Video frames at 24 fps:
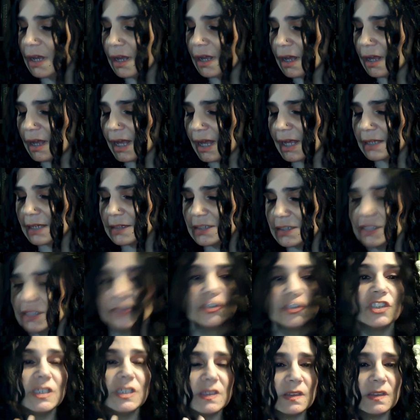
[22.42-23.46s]
And
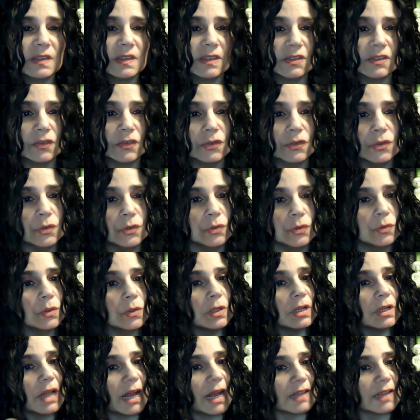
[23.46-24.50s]
she is this
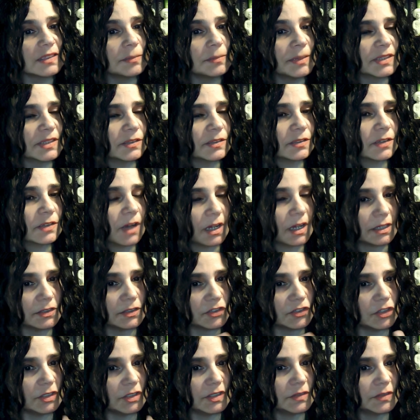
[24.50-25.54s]
dual-aspected goddess.
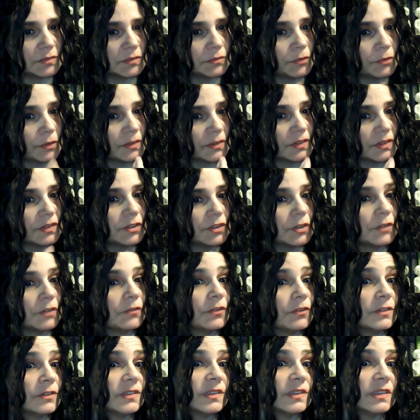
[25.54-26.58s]
She's first
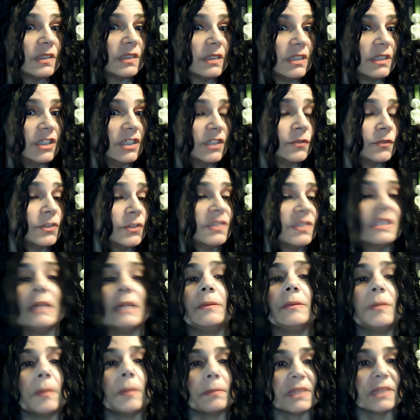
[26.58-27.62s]

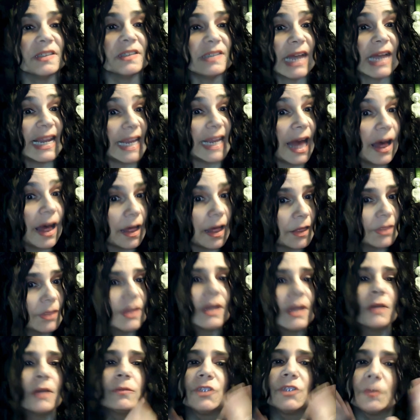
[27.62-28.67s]
named Blodeuwedd,
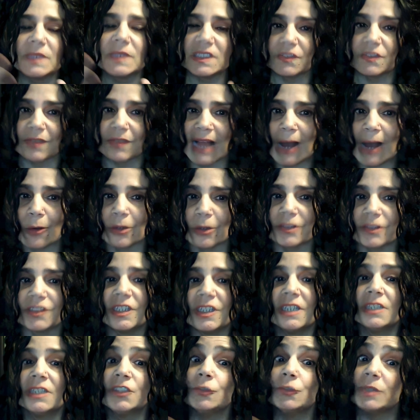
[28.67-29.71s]
which means flowers.
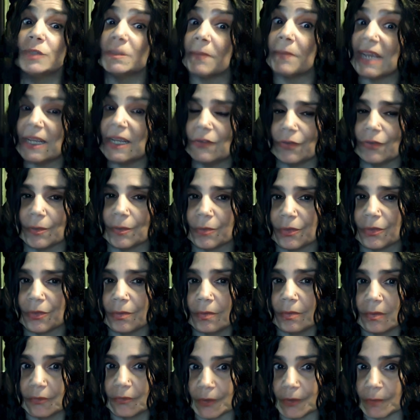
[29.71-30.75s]
She was made from
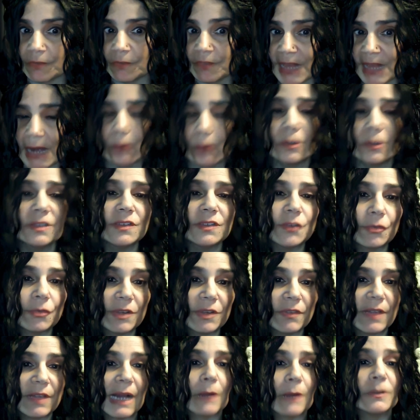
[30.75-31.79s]
flowers, 3
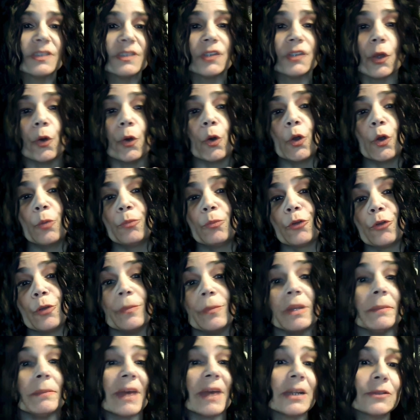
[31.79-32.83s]
flowers, oak,
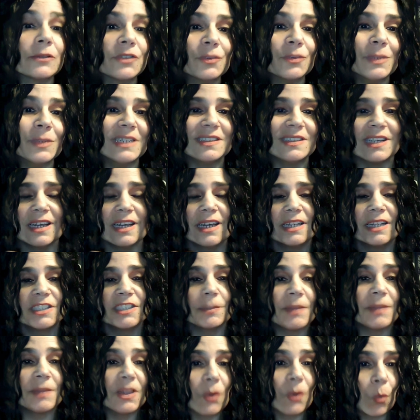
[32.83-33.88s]
broom, and meadowsweet,
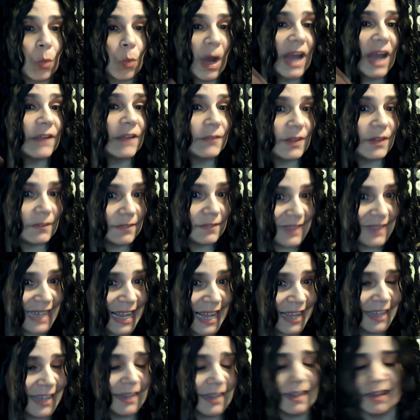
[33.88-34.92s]
to be the wife of
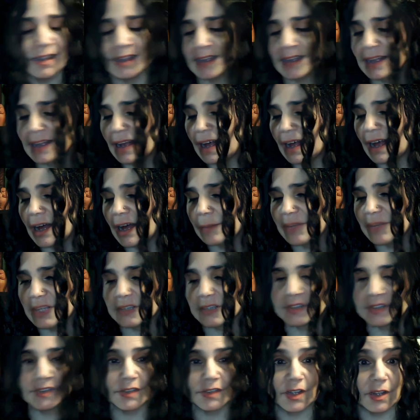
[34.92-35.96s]
Lle,
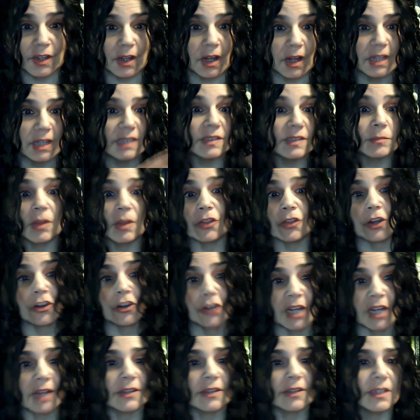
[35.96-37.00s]
because his mother
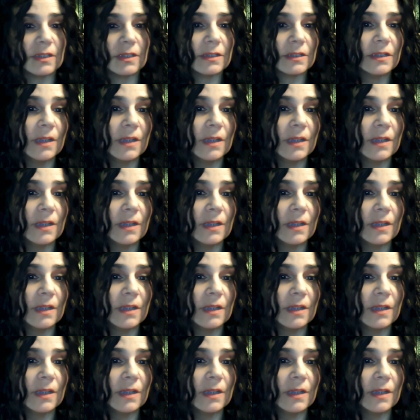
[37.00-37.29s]
Rhiannon